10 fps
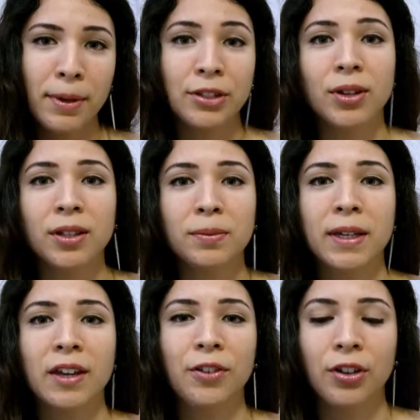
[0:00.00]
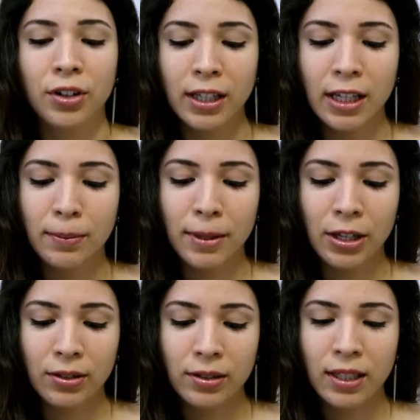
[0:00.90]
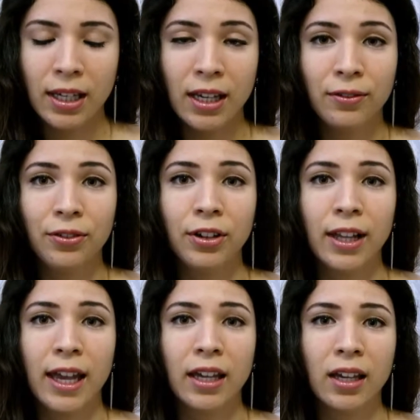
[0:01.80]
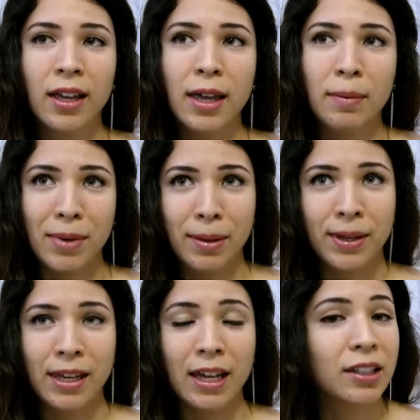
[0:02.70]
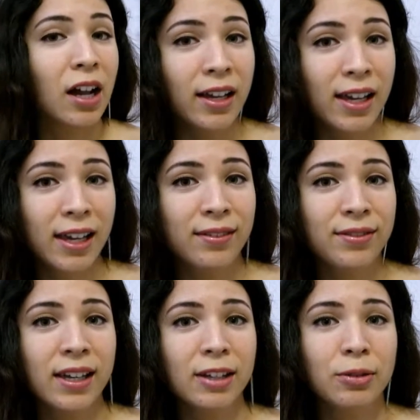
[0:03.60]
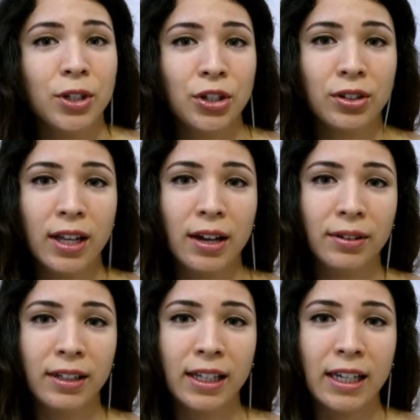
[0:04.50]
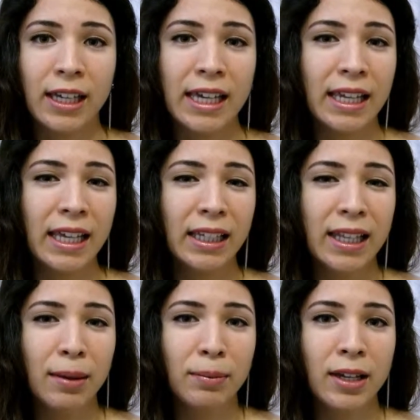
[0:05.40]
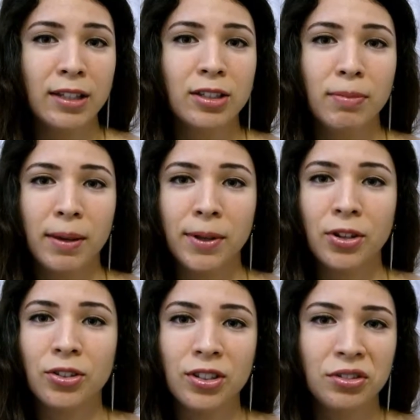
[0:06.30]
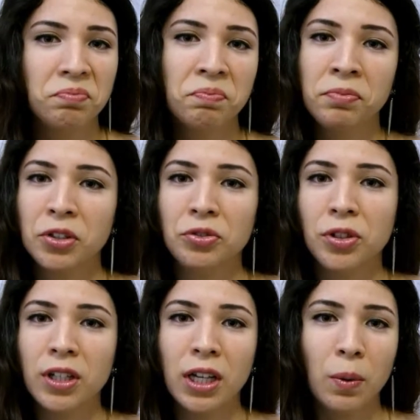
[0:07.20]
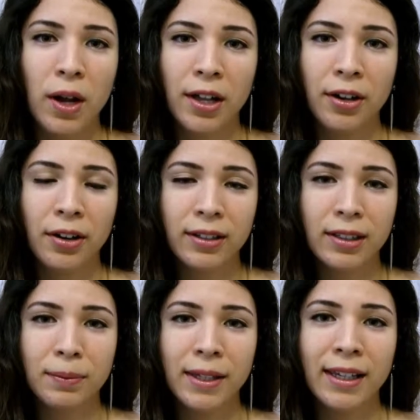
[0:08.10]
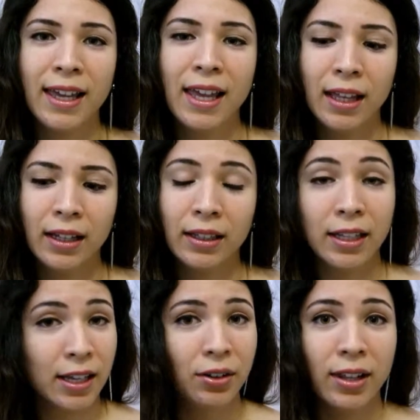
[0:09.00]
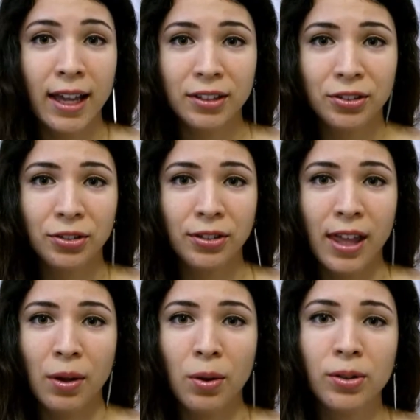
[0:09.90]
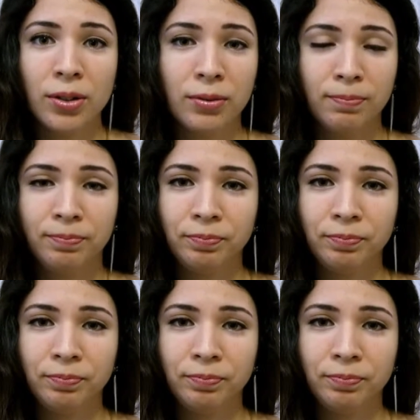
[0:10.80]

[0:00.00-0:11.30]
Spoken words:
But trust me, if you're only going to be using it for like maybe a talking event where you're not really eating that much, maybe you're just drinking water or something, then it'll last through that whole